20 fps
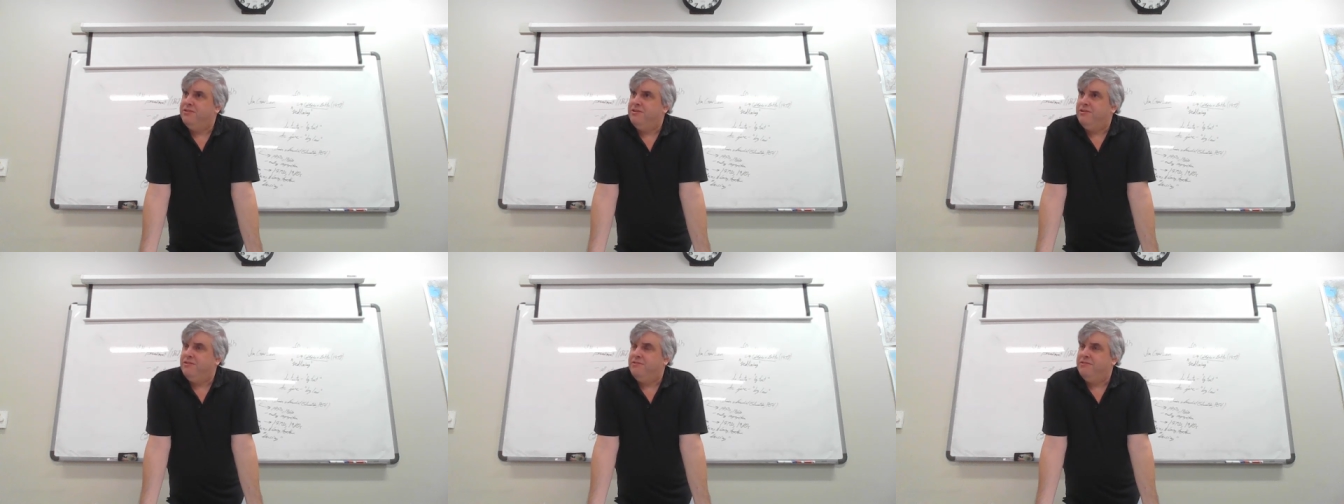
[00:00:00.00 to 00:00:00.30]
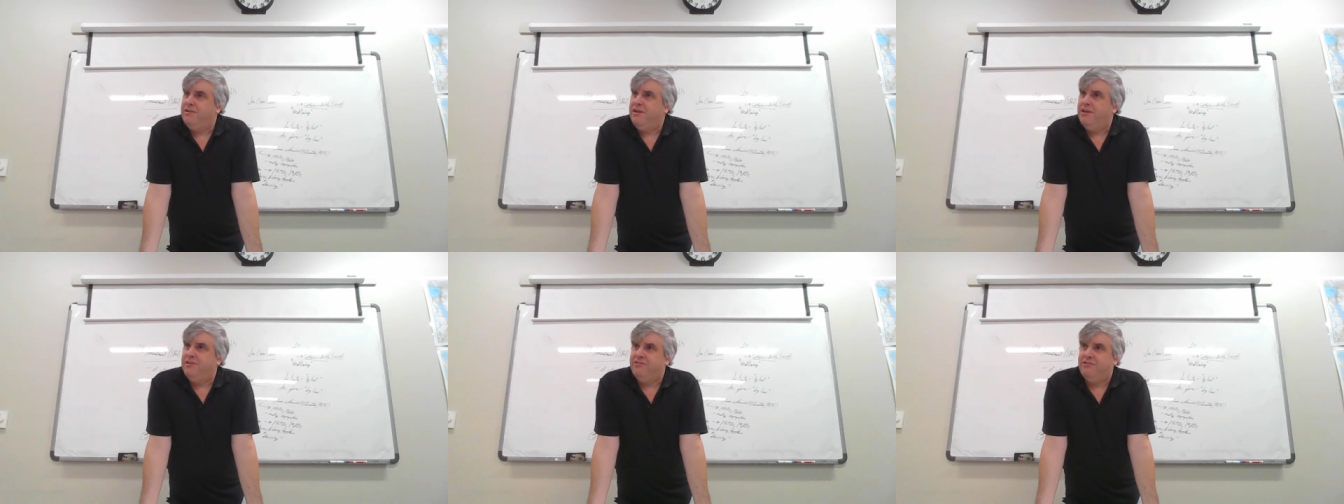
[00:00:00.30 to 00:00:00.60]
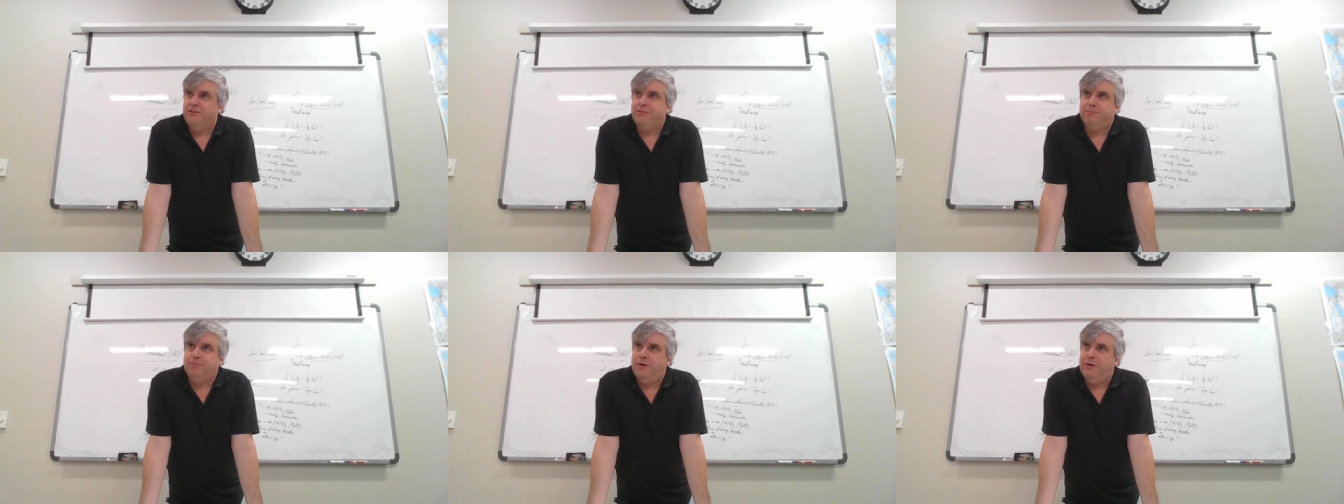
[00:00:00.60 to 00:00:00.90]
then
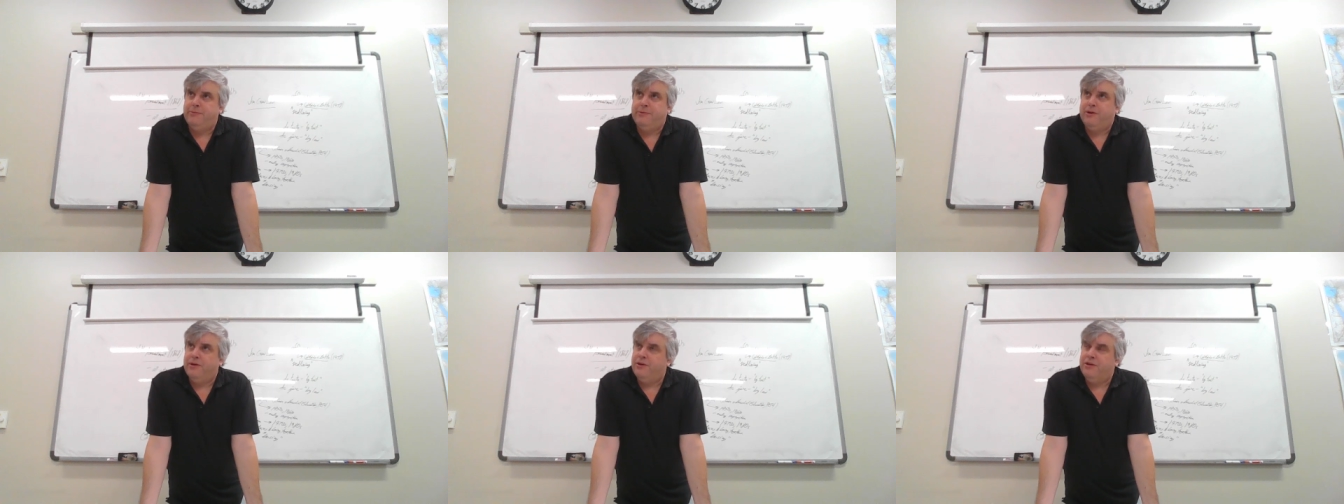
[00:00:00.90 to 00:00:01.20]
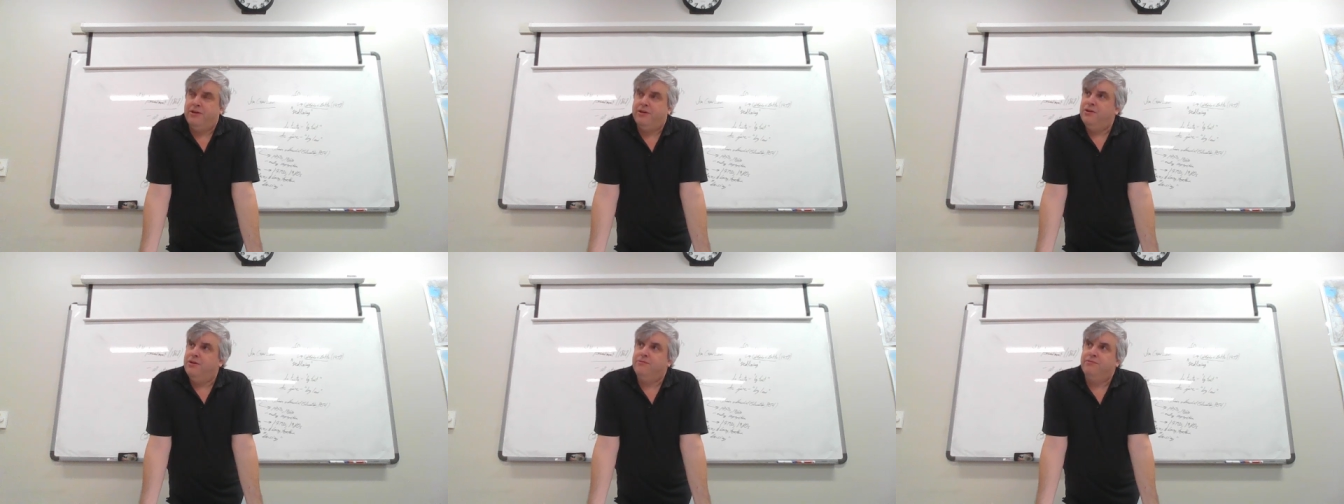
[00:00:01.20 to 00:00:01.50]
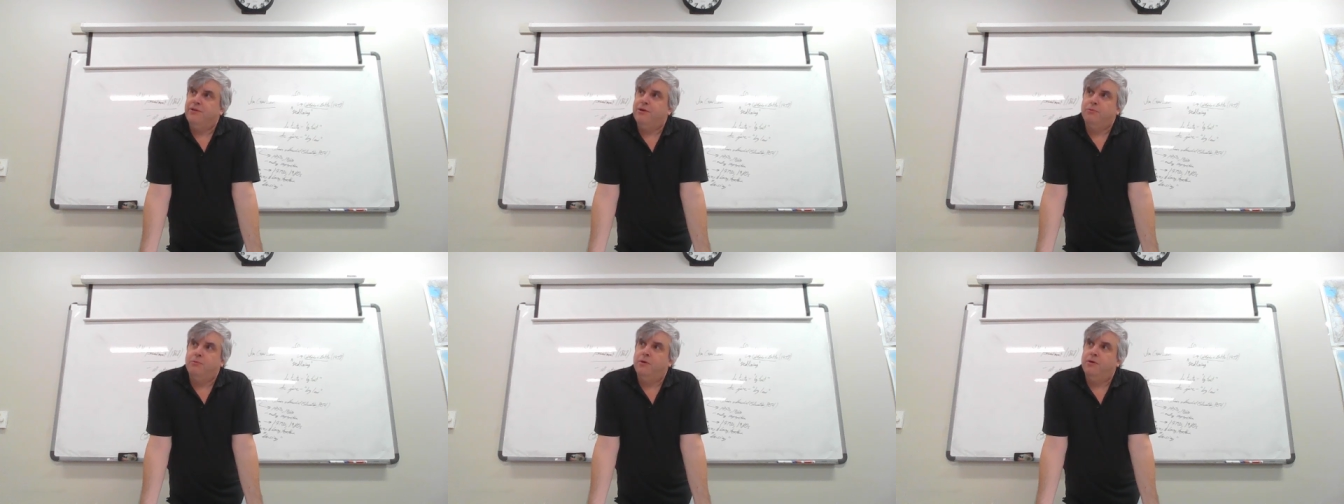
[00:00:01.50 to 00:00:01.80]
yes, you're probably not going to do
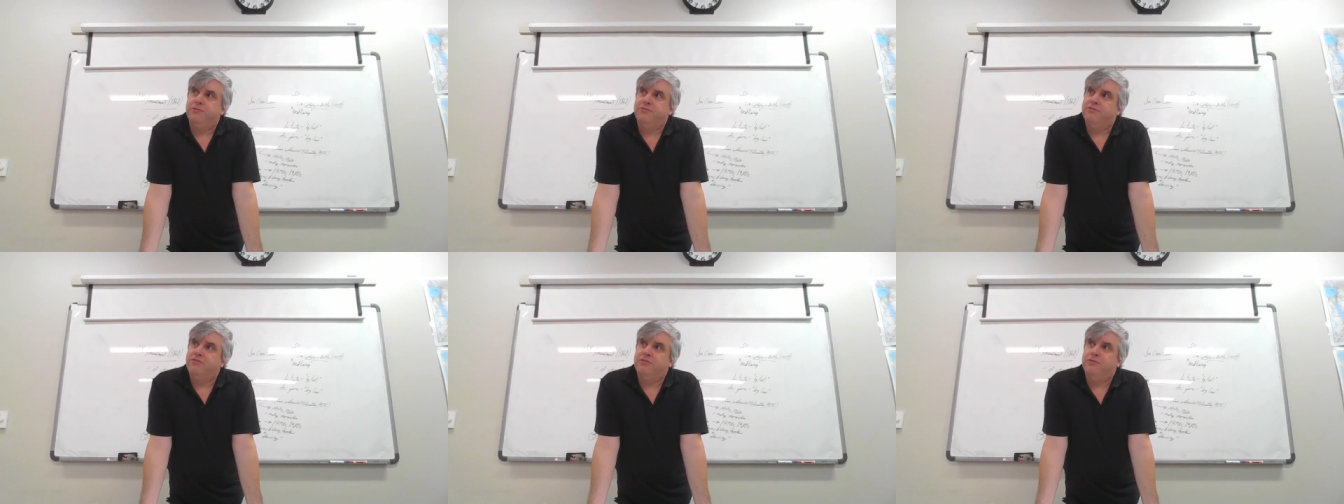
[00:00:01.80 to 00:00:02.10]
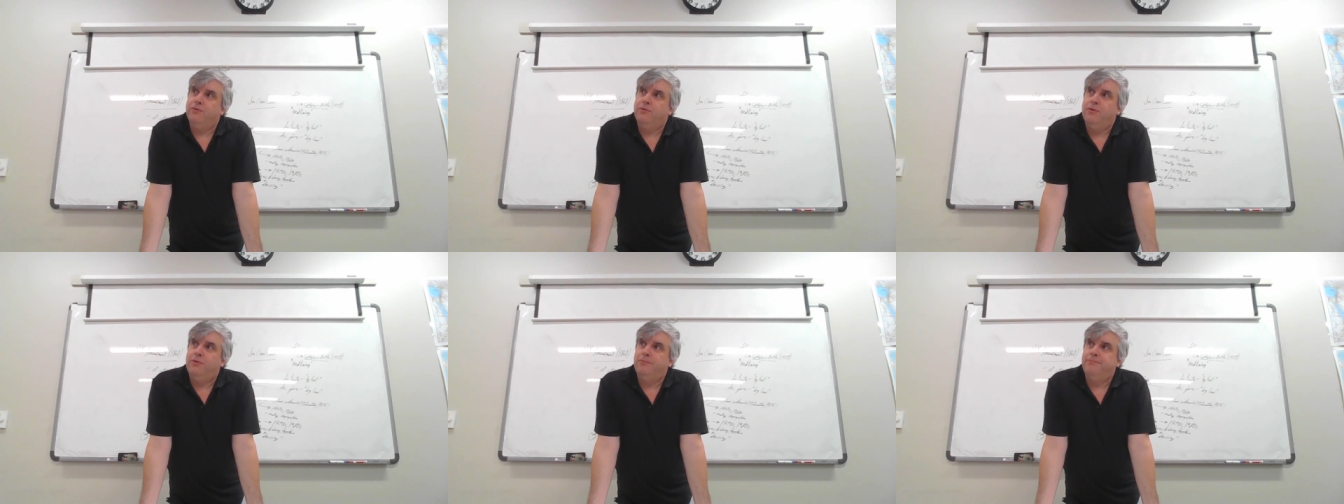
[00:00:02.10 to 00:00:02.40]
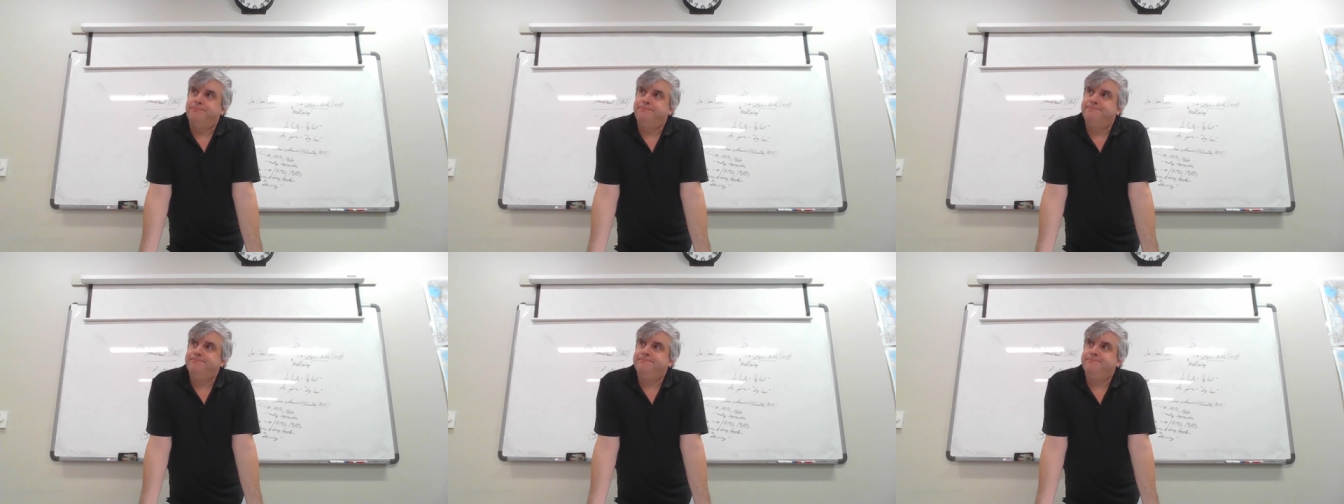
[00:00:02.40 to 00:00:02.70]
very well in school